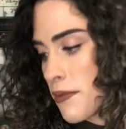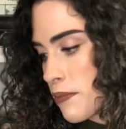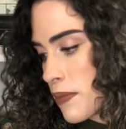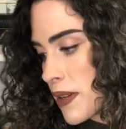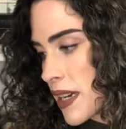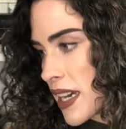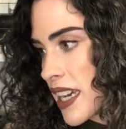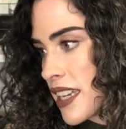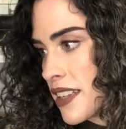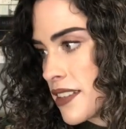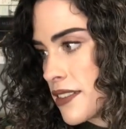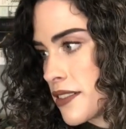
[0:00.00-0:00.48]

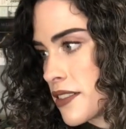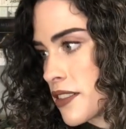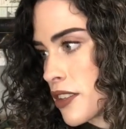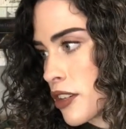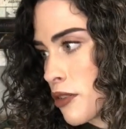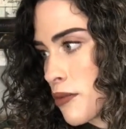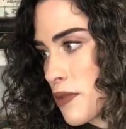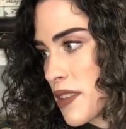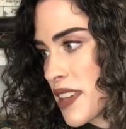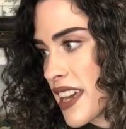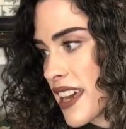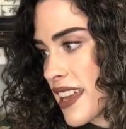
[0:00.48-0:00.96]
by
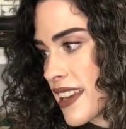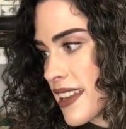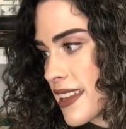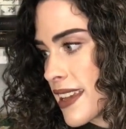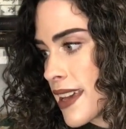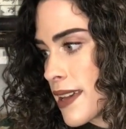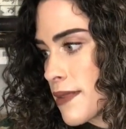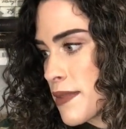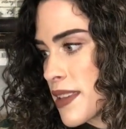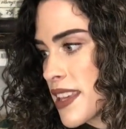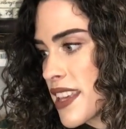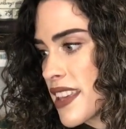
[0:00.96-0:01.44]
Tomi
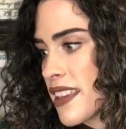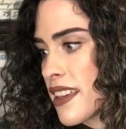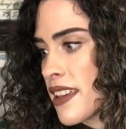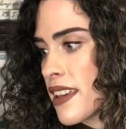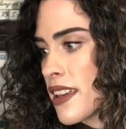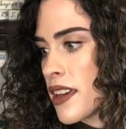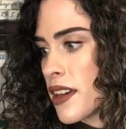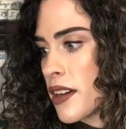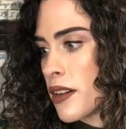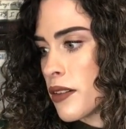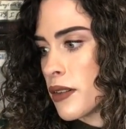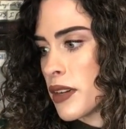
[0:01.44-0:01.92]
Adeyemi
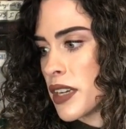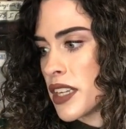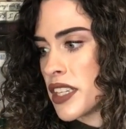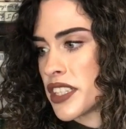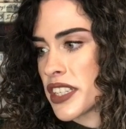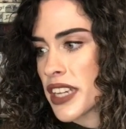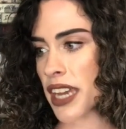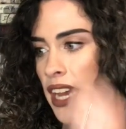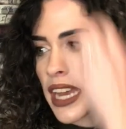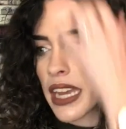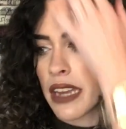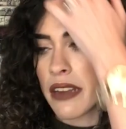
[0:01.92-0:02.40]

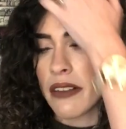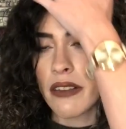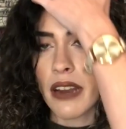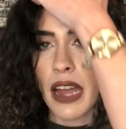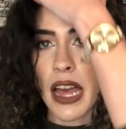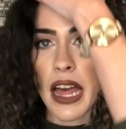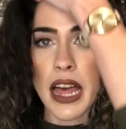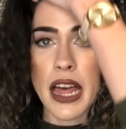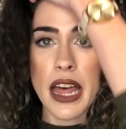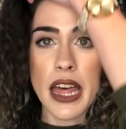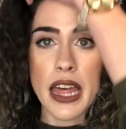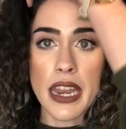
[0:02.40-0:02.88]
which I
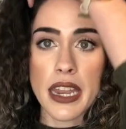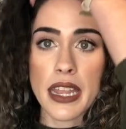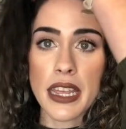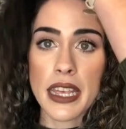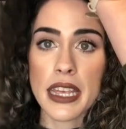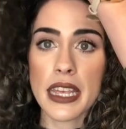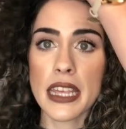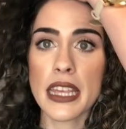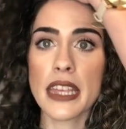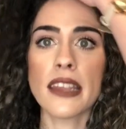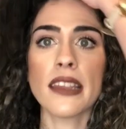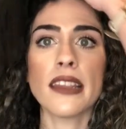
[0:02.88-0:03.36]
read
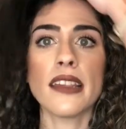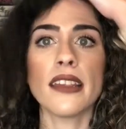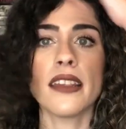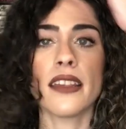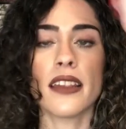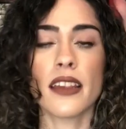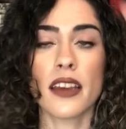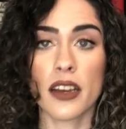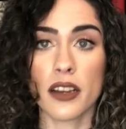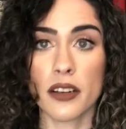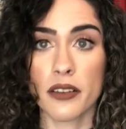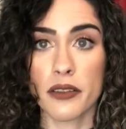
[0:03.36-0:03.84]

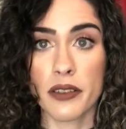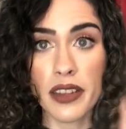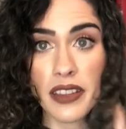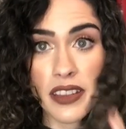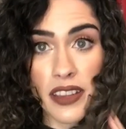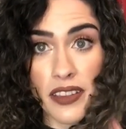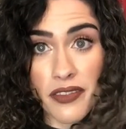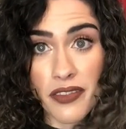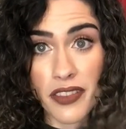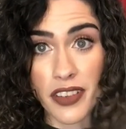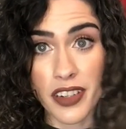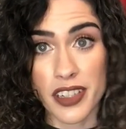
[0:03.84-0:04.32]
in, I read
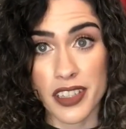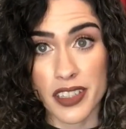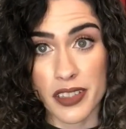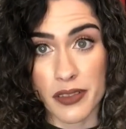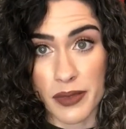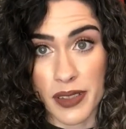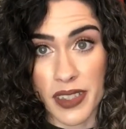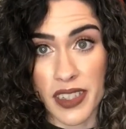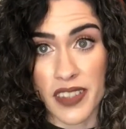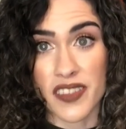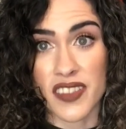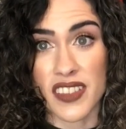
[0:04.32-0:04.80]
the first
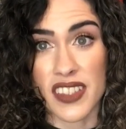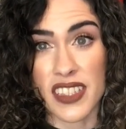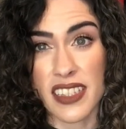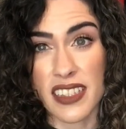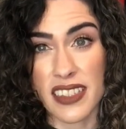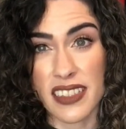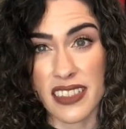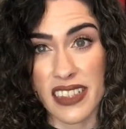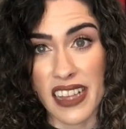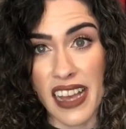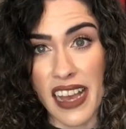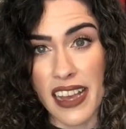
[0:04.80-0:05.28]
one of
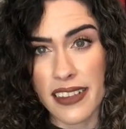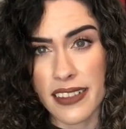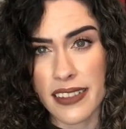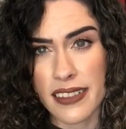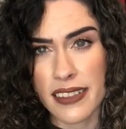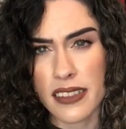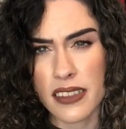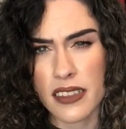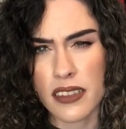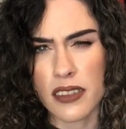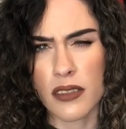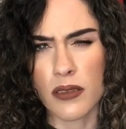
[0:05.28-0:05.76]
these
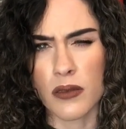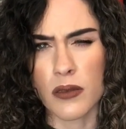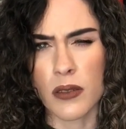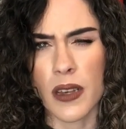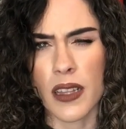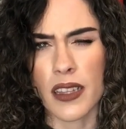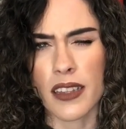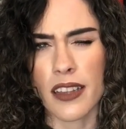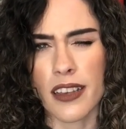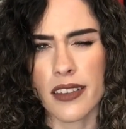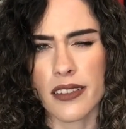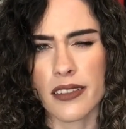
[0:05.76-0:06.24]
last no
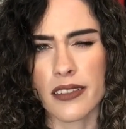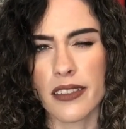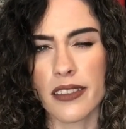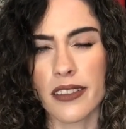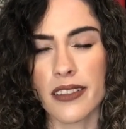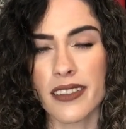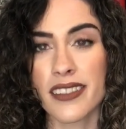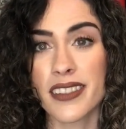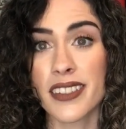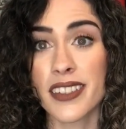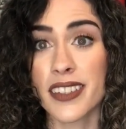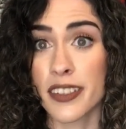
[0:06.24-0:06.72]
not last
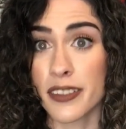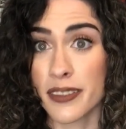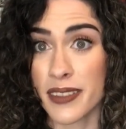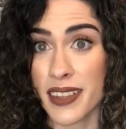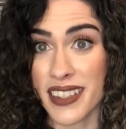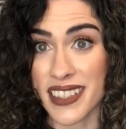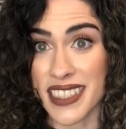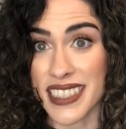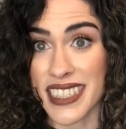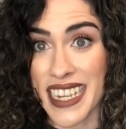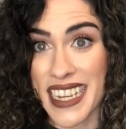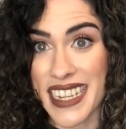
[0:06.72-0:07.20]
year
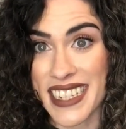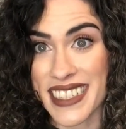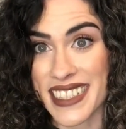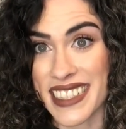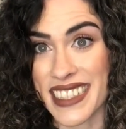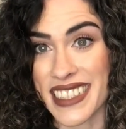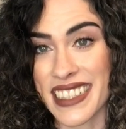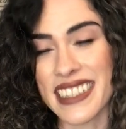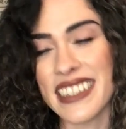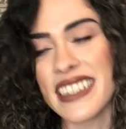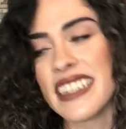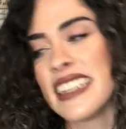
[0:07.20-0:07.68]

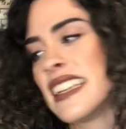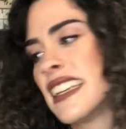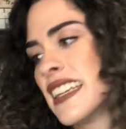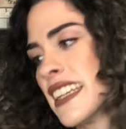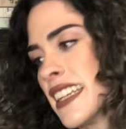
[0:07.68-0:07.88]
2018